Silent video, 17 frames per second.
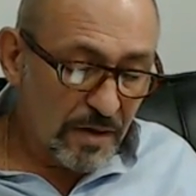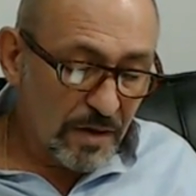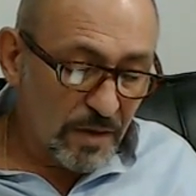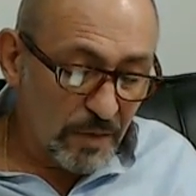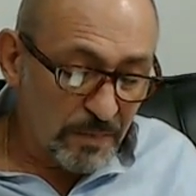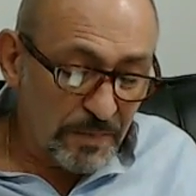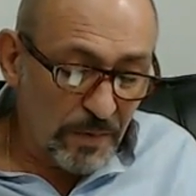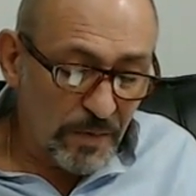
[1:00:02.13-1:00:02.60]

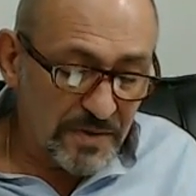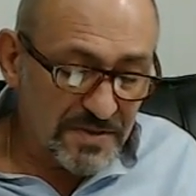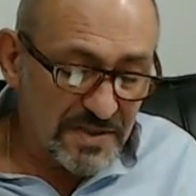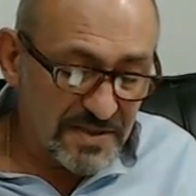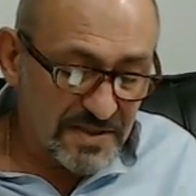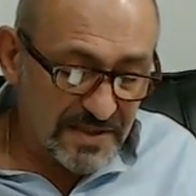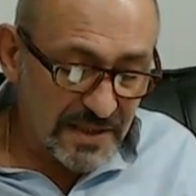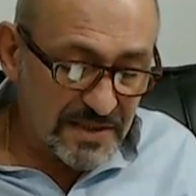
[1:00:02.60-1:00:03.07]
Her pause
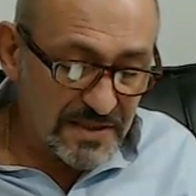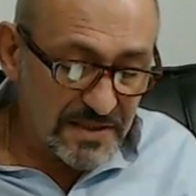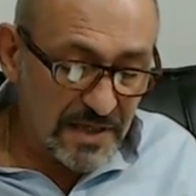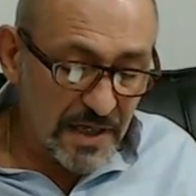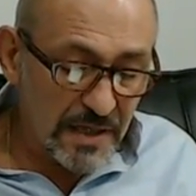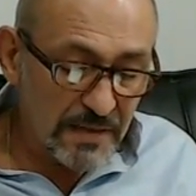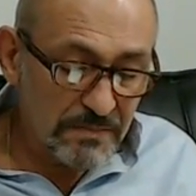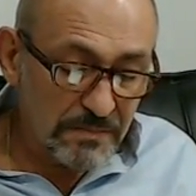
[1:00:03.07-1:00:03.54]
is
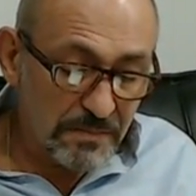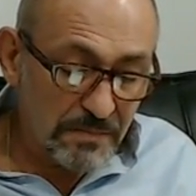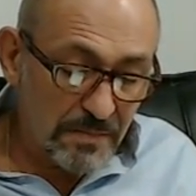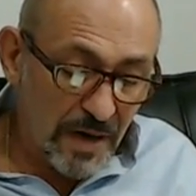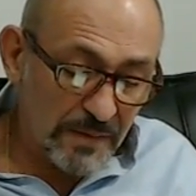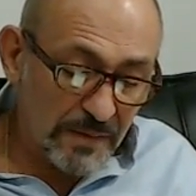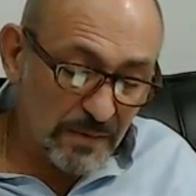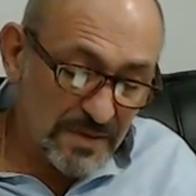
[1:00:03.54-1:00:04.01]
16.
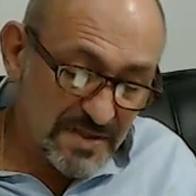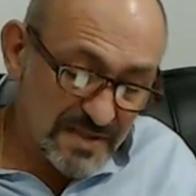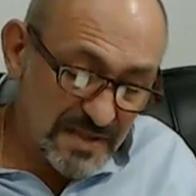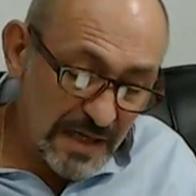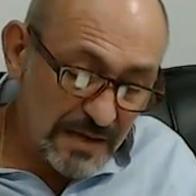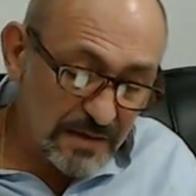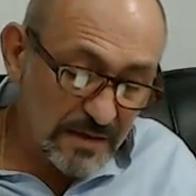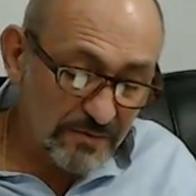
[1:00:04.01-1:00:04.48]
Mine was
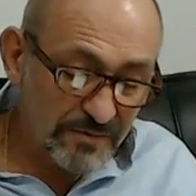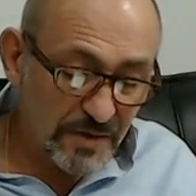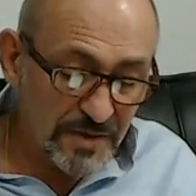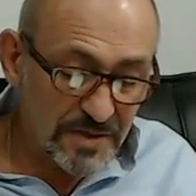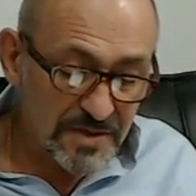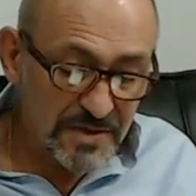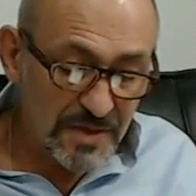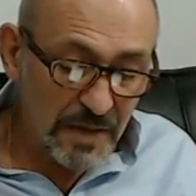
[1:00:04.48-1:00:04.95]
10 the
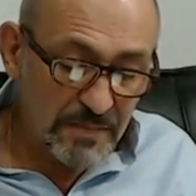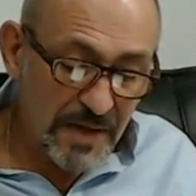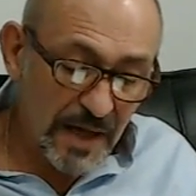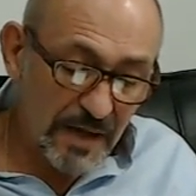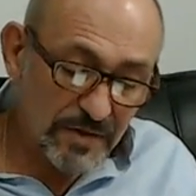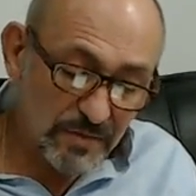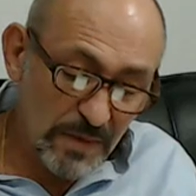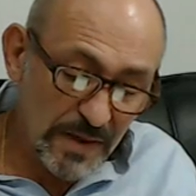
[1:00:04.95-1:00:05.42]
first time, now
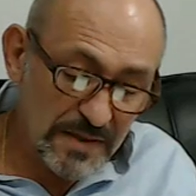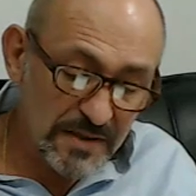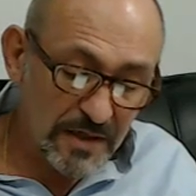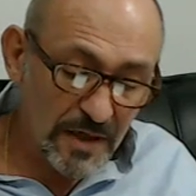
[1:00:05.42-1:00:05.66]
20.